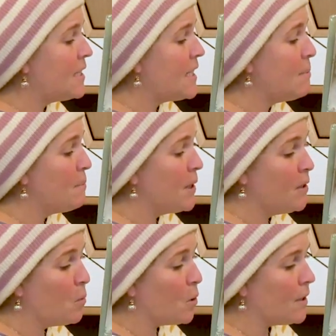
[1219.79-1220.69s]
deep
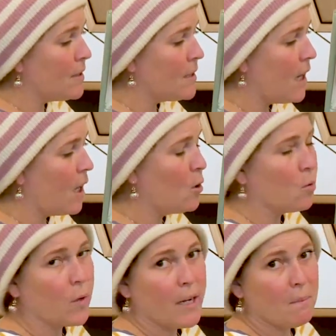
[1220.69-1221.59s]
in the woods a
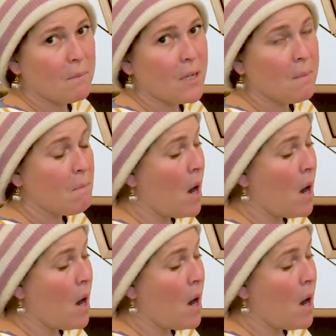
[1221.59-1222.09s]
great big